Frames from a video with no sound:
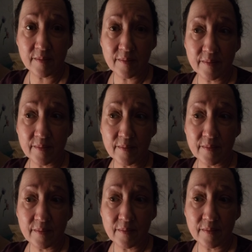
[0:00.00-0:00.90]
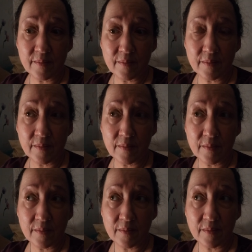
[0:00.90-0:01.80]

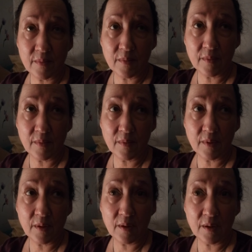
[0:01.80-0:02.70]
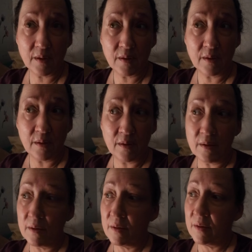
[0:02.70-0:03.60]

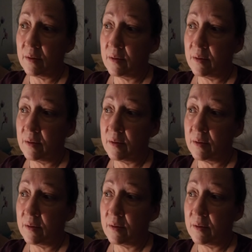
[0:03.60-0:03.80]
(silence)